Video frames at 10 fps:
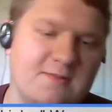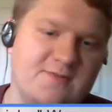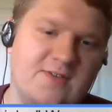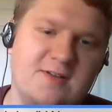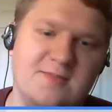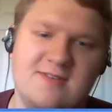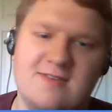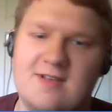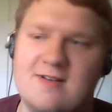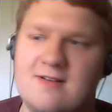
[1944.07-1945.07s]
environments
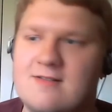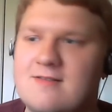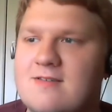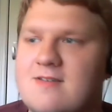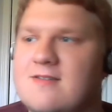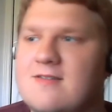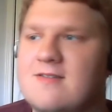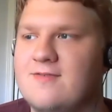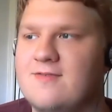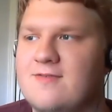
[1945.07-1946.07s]
later,
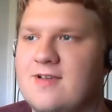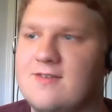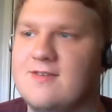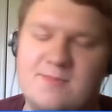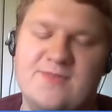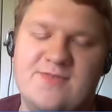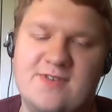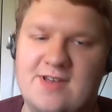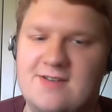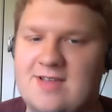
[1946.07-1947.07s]
just for the heck of it. But for
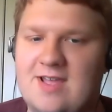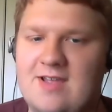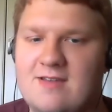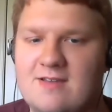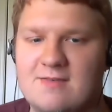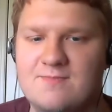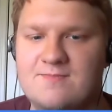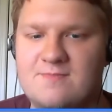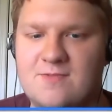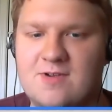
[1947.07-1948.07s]
now, KDE is
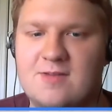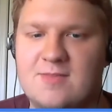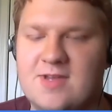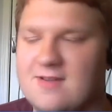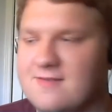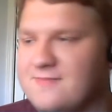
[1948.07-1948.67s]
where I'm at.